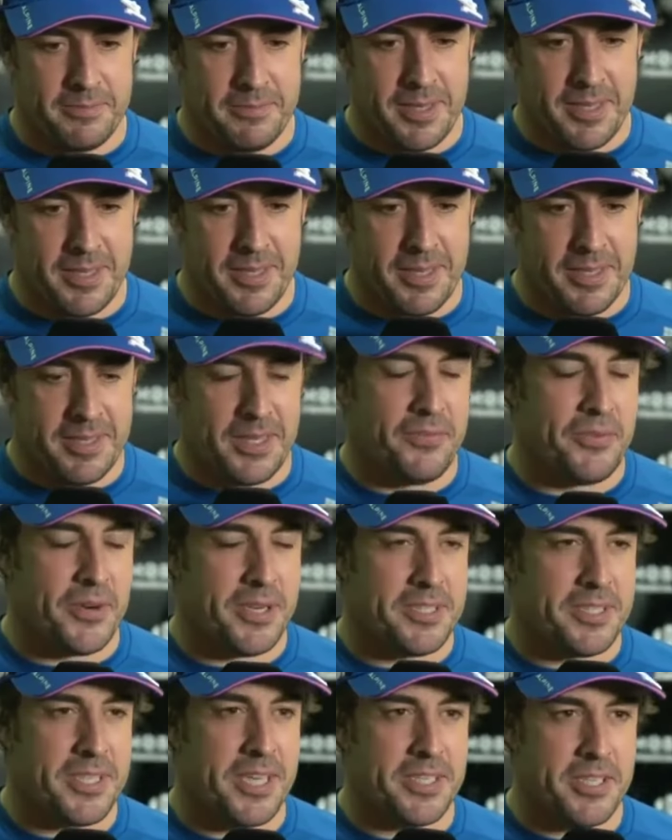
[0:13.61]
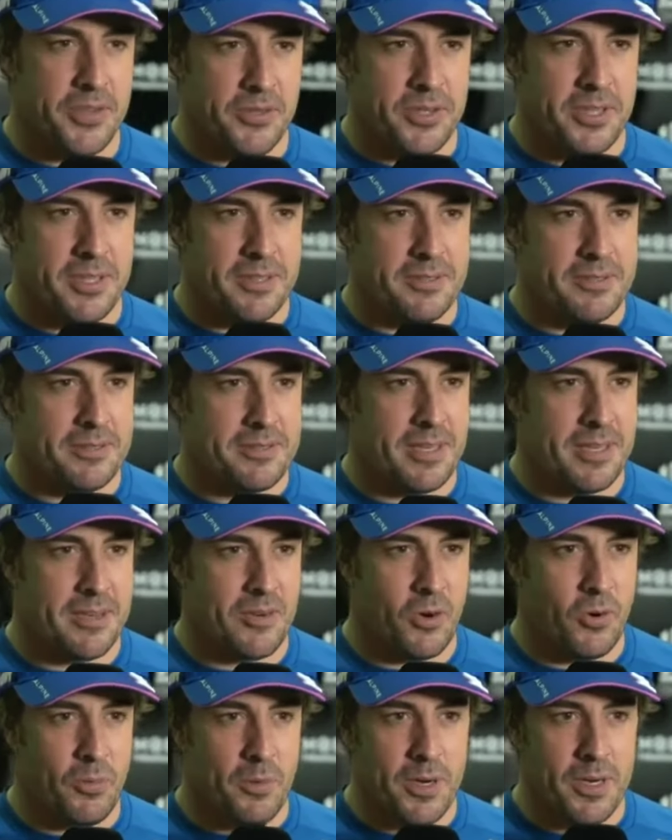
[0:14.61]
a different session than
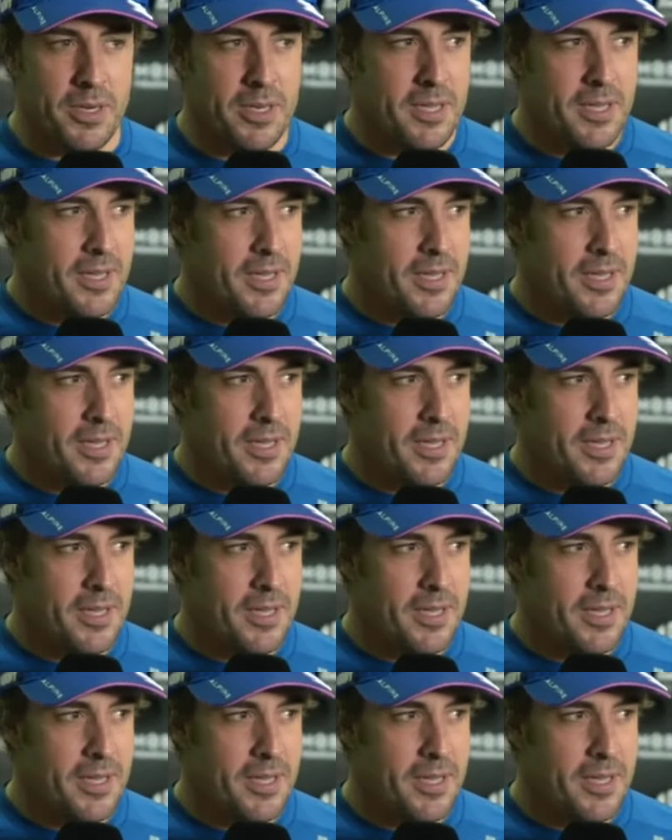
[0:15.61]
normal.